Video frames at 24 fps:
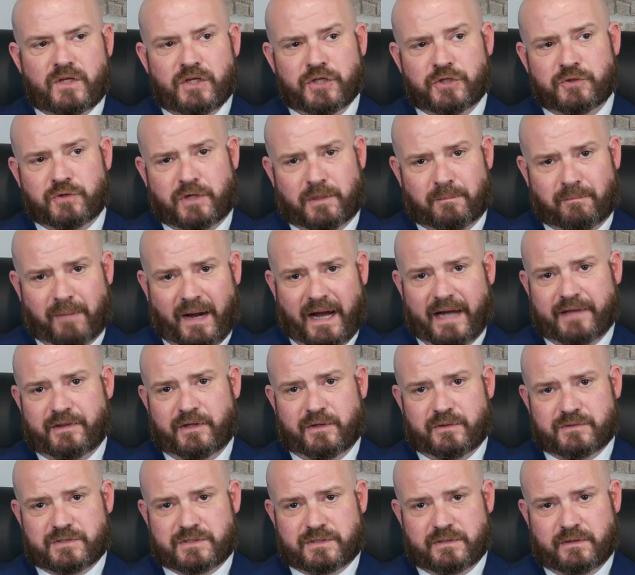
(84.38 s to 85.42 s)
You combine
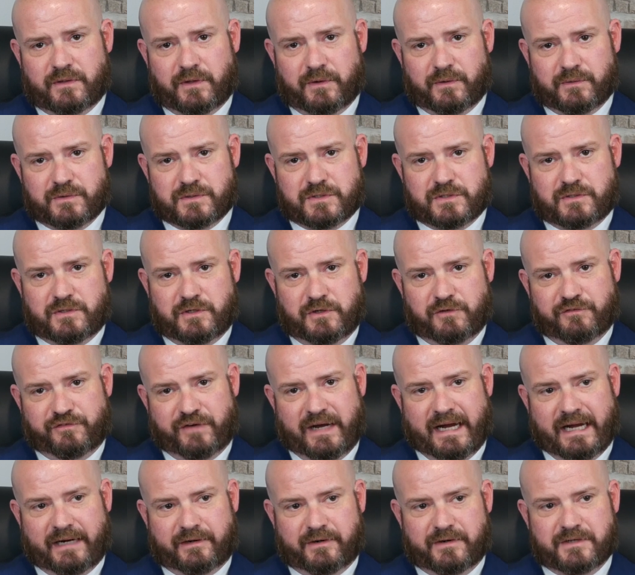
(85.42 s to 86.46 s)
those two
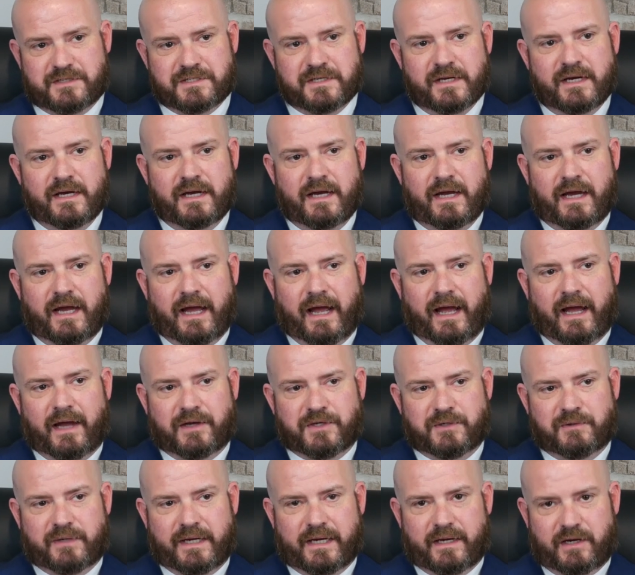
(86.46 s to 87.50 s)
factors
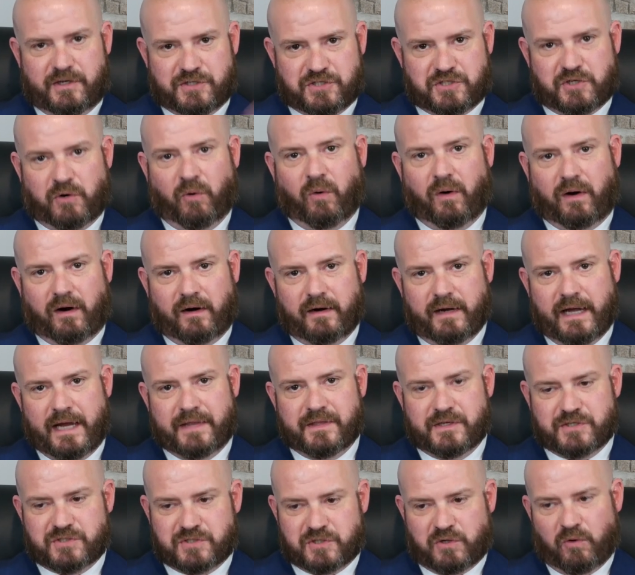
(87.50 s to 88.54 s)
and you get a score,
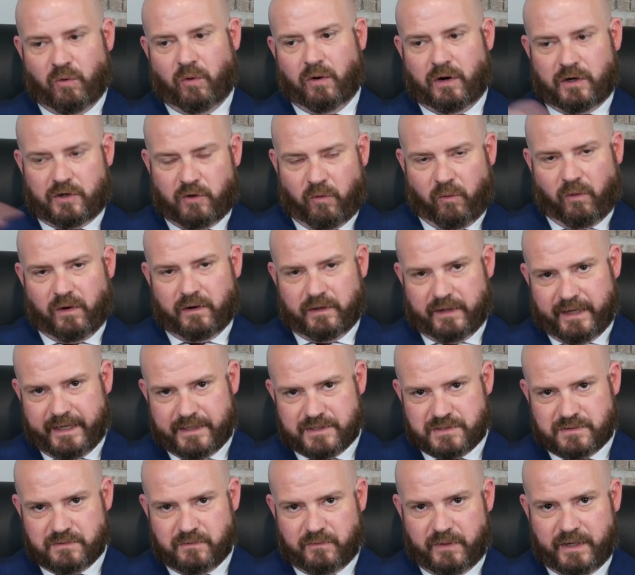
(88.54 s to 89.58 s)
and the score
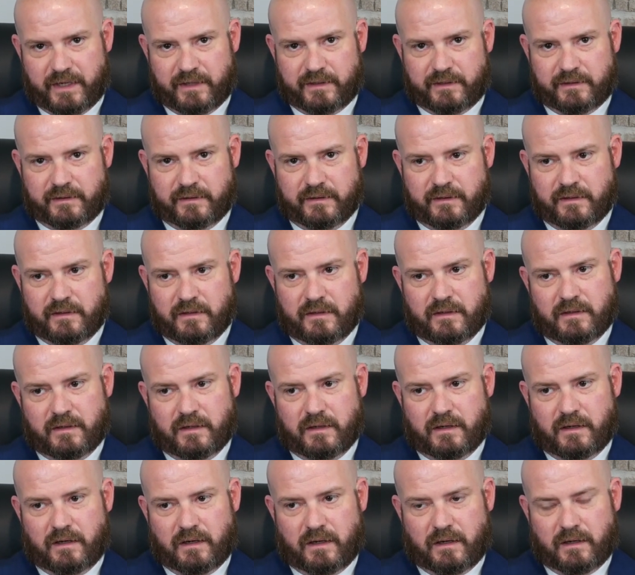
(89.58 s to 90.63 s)
correlates with
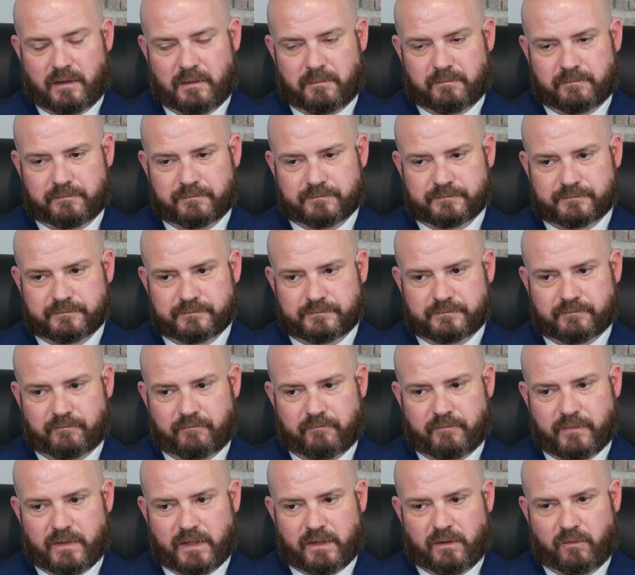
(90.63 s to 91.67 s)

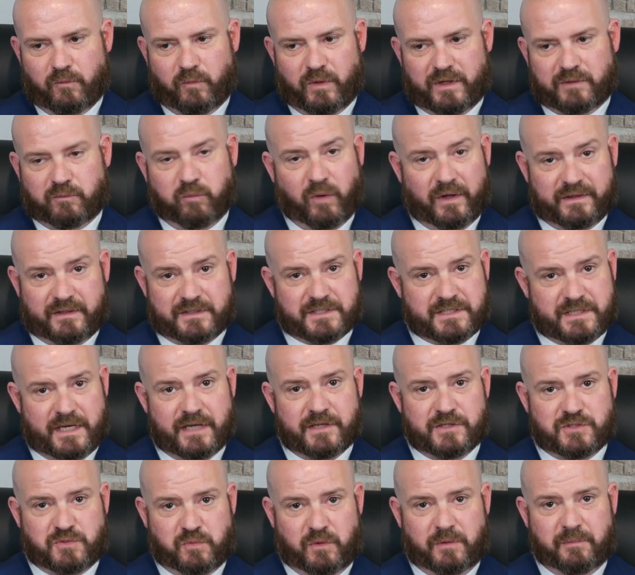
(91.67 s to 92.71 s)
what the
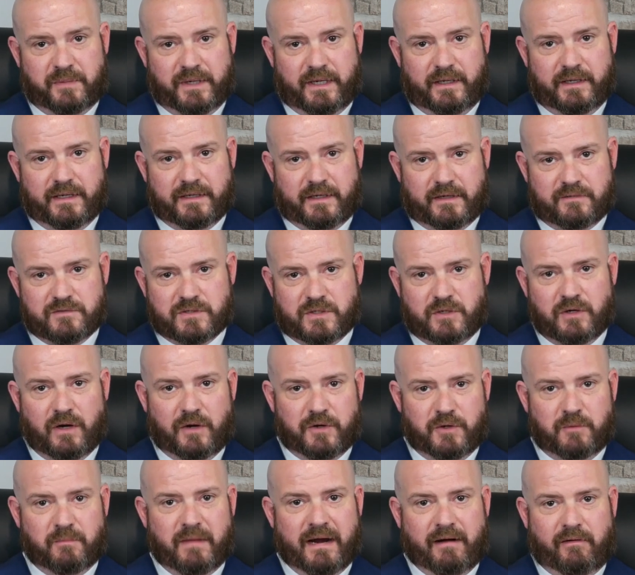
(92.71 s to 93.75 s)
sentence would be. It gives a
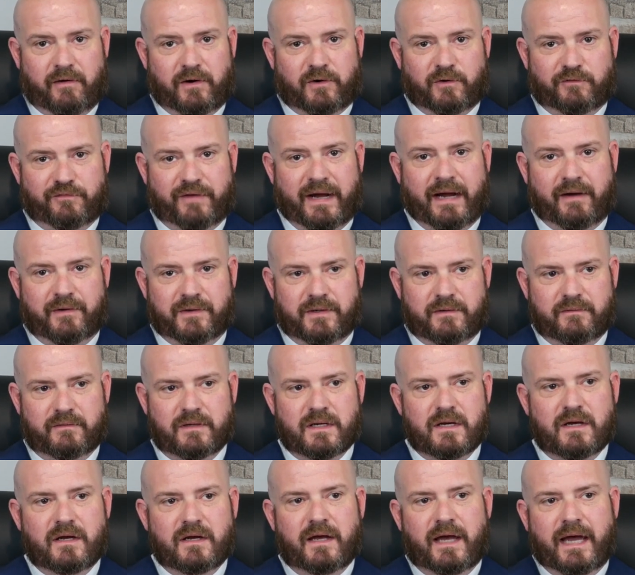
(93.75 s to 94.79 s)
numerical value,
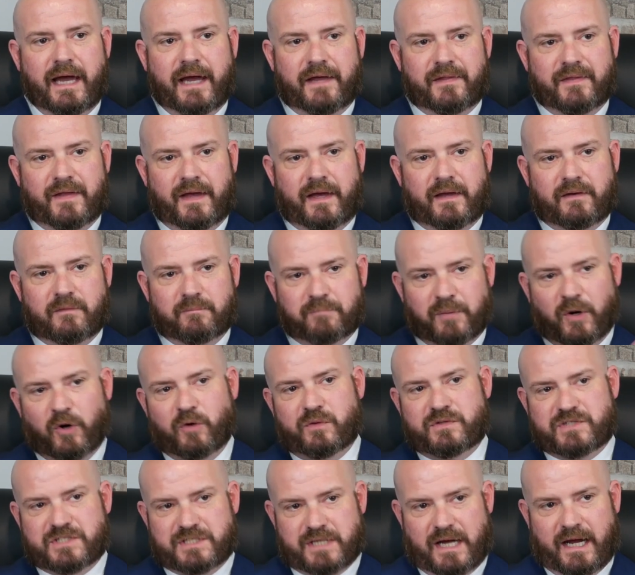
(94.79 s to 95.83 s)
and then
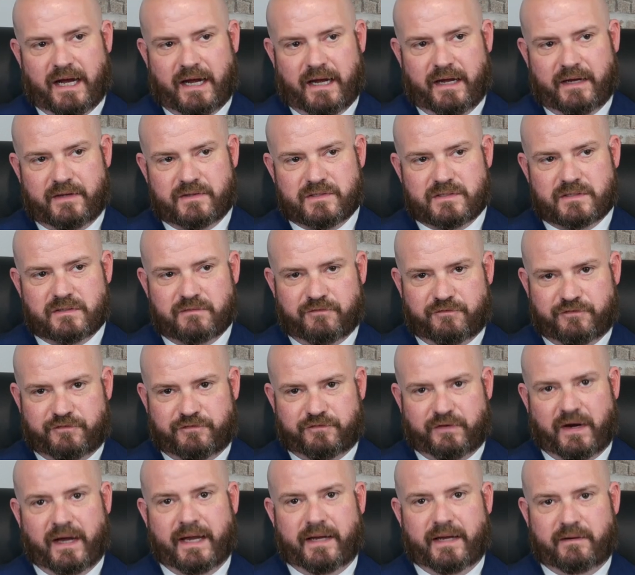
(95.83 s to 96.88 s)
both sides
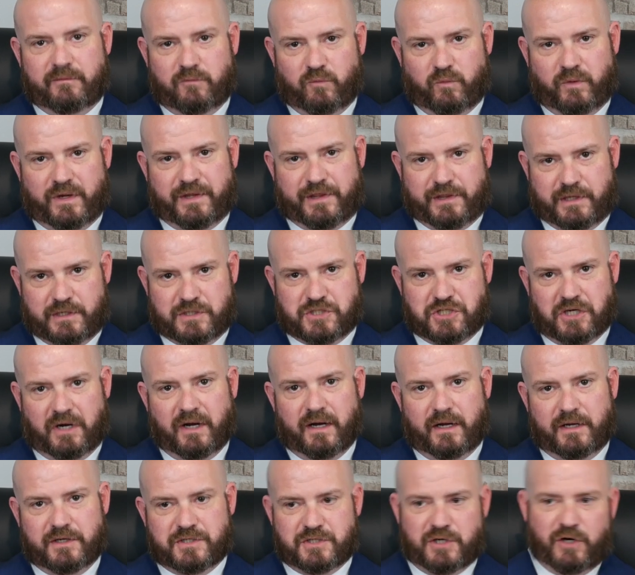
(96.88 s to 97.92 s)
fight with the
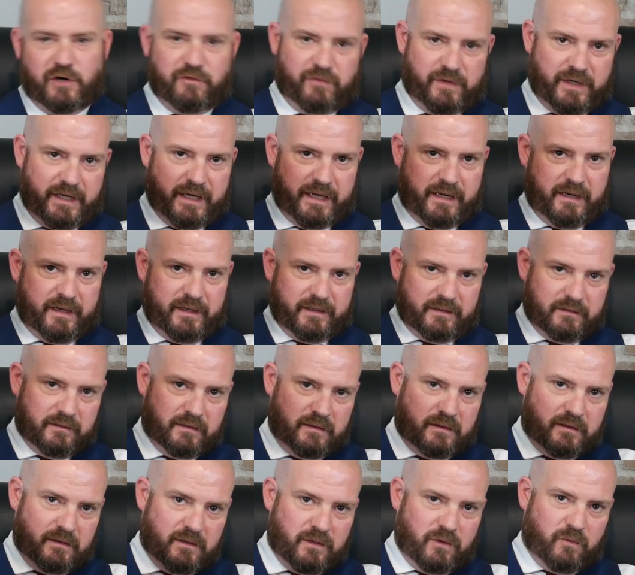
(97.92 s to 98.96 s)
judge over getting
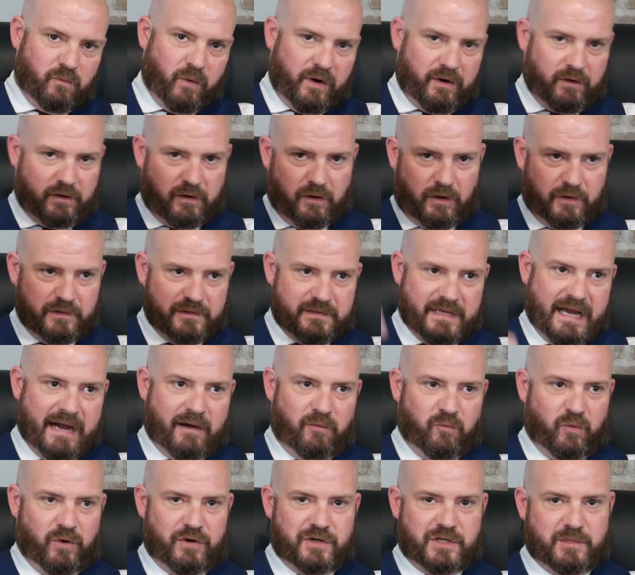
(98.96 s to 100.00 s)
what are called
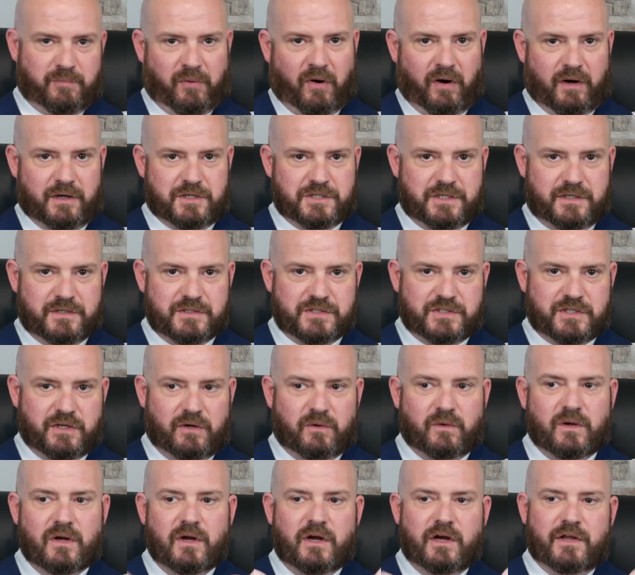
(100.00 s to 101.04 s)
downward departures.
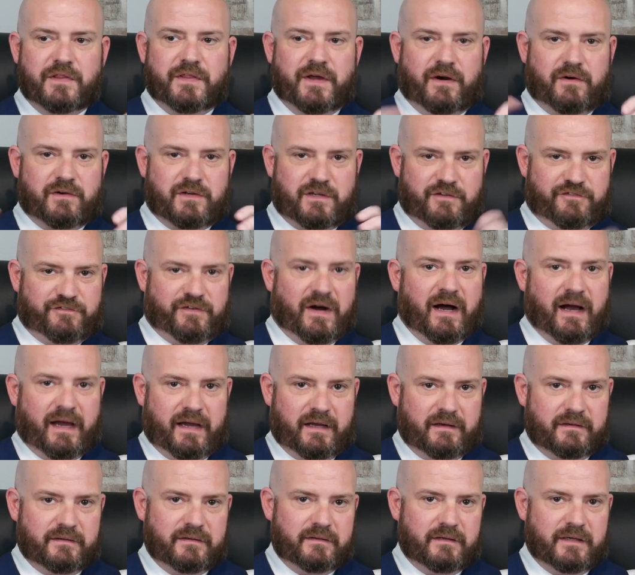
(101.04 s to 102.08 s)
So they're
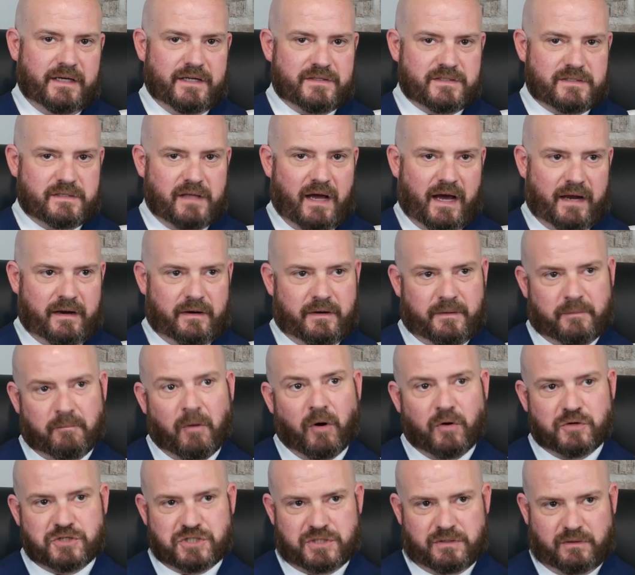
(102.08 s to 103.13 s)
defined. It's not an
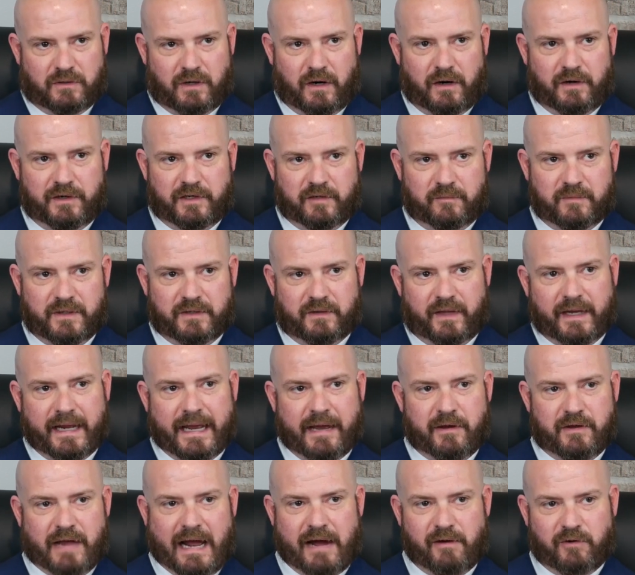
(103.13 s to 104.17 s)
emotional argument
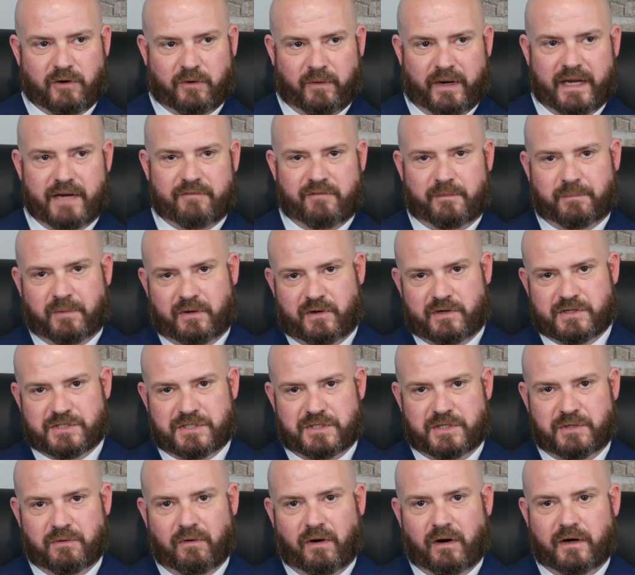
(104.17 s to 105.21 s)
like how great of a
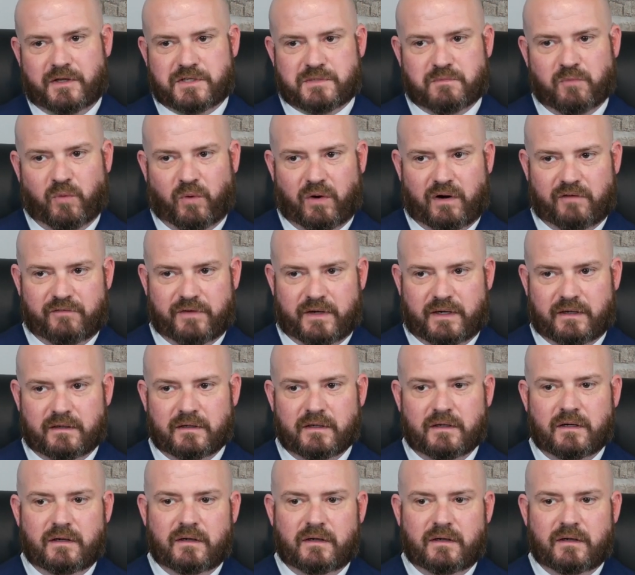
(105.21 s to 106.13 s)
person you are. It's more of a,